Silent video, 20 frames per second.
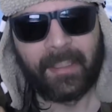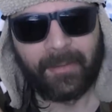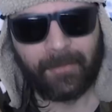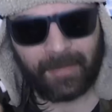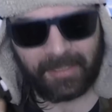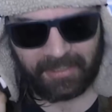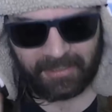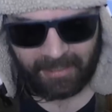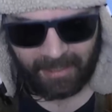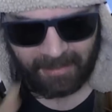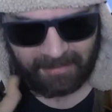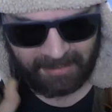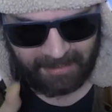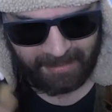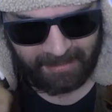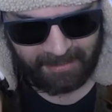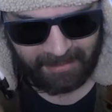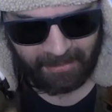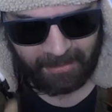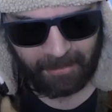we're
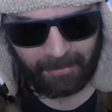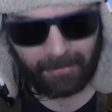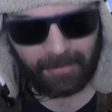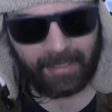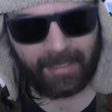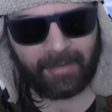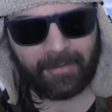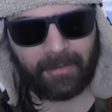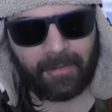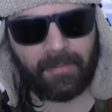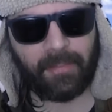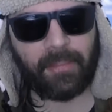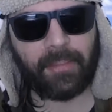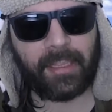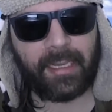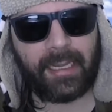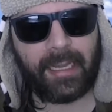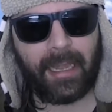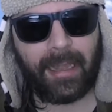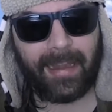starting to hone in on
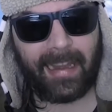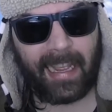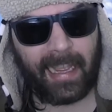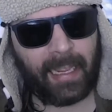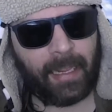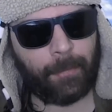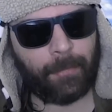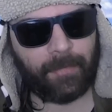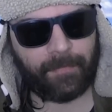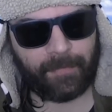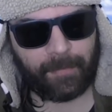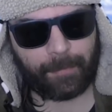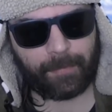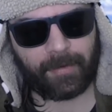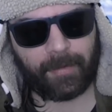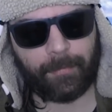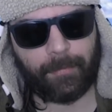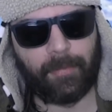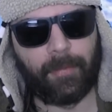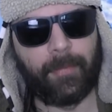the name of the
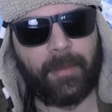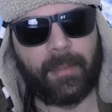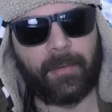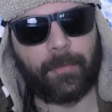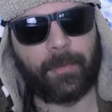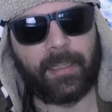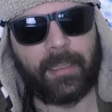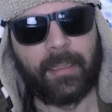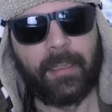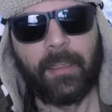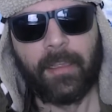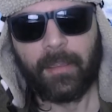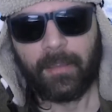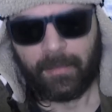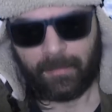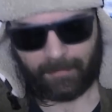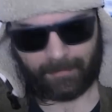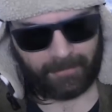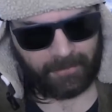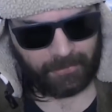problem, aren't we?
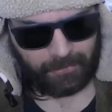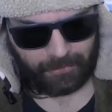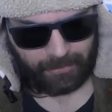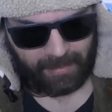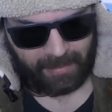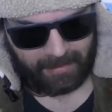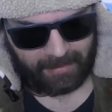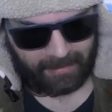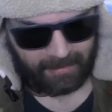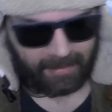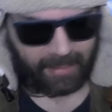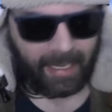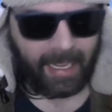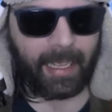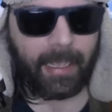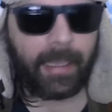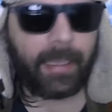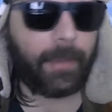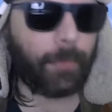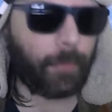The dreaded
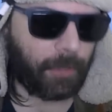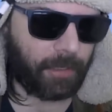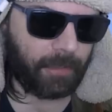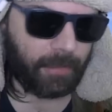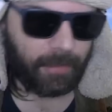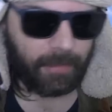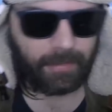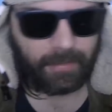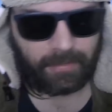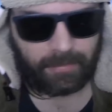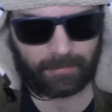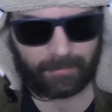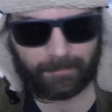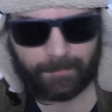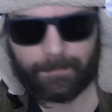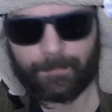A word.